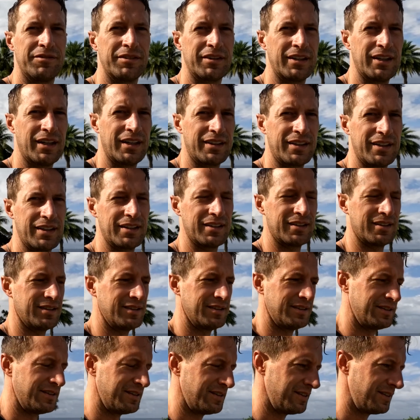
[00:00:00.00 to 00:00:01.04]
Forgot that
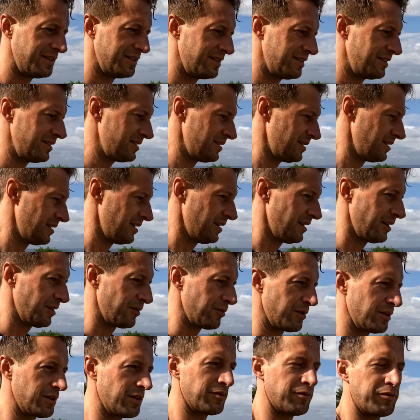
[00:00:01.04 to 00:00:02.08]

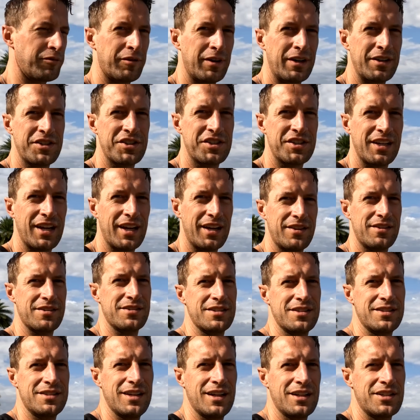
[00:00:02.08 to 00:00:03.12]
on the French side,
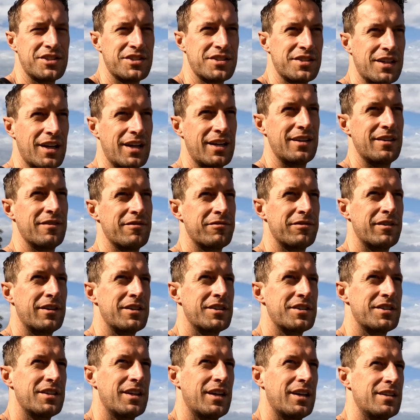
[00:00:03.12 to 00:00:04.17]
there's a Dutch side and a
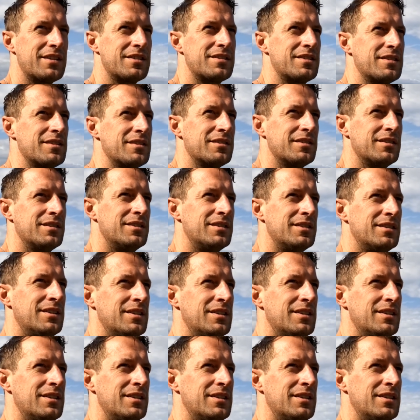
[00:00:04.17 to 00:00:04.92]
French side, so